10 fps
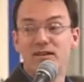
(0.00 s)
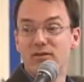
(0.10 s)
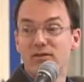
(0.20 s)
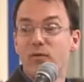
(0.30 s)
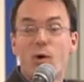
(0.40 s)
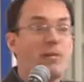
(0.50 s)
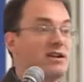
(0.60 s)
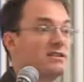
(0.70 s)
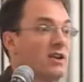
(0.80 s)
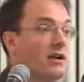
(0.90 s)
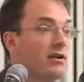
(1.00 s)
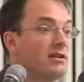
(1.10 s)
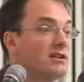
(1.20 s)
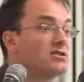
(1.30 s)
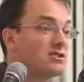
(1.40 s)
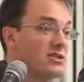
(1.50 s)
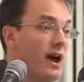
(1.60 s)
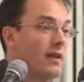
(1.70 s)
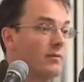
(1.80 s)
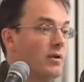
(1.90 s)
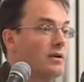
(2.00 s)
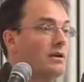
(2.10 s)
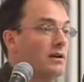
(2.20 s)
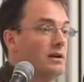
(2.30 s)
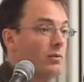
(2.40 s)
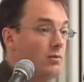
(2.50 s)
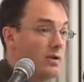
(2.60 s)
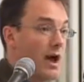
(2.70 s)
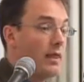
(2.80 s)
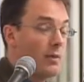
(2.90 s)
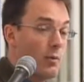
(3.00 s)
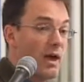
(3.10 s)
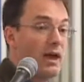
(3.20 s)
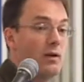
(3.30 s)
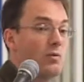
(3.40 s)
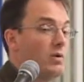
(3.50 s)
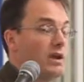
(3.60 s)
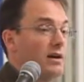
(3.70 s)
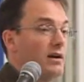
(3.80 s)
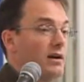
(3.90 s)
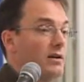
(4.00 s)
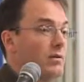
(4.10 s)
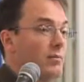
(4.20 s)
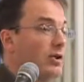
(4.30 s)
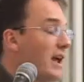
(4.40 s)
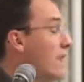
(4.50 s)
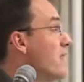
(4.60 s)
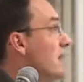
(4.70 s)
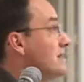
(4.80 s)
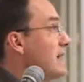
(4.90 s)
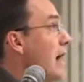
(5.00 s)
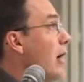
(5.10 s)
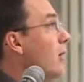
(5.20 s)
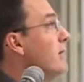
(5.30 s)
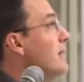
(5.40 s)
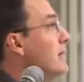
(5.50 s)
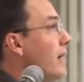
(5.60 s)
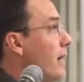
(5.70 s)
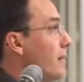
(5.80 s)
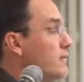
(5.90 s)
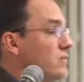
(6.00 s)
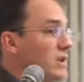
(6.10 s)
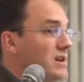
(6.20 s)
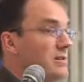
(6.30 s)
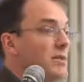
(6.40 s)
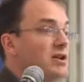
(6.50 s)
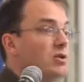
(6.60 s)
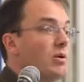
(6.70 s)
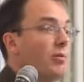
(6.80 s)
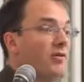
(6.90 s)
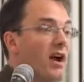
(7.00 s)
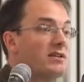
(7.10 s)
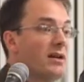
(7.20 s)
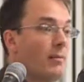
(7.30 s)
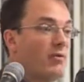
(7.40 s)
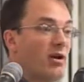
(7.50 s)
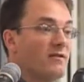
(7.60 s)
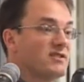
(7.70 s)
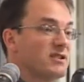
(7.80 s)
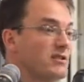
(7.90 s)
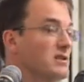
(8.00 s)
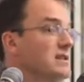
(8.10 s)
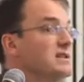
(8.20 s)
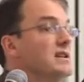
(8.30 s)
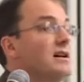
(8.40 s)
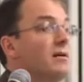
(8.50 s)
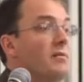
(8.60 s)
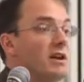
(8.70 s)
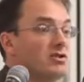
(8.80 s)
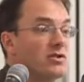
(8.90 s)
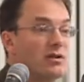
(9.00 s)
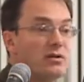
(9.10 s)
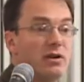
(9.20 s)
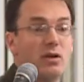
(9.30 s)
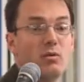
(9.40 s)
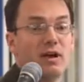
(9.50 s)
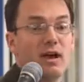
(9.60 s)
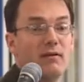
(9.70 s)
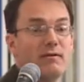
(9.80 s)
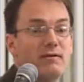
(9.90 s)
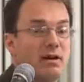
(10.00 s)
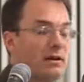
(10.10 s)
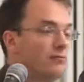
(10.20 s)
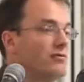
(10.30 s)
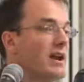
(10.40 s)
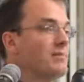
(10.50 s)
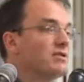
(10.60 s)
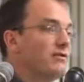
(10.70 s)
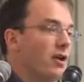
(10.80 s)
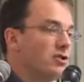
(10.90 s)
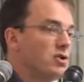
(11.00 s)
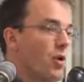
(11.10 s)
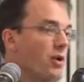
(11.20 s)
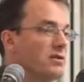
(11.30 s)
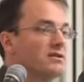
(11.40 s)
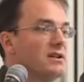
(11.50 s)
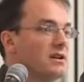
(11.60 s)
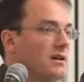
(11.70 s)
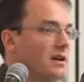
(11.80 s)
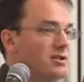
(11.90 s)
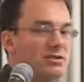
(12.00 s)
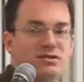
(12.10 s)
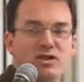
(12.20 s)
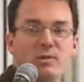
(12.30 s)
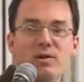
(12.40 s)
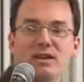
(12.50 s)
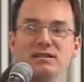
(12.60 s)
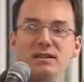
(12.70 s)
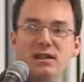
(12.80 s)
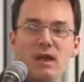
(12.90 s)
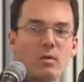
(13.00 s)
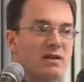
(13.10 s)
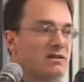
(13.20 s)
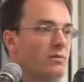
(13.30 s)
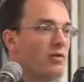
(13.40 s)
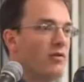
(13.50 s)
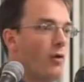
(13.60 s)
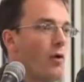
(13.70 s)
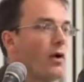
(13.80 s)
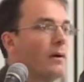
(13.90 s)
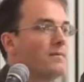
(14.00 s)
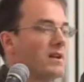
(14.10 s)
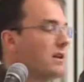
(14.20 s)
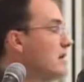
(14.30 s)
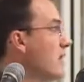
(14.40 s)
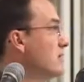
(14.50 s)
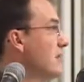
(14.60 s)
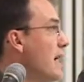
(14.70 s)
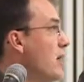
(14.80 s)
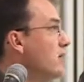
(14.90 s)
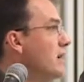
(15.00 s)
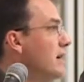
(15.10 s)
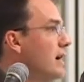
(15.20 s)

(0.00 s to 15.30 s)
end of it 4 months later. That's just not the way we plan things out. We need to make sure we provide temporary facilities, make sure we have ramps to front doors. A cheap and easy thing we did before in another town,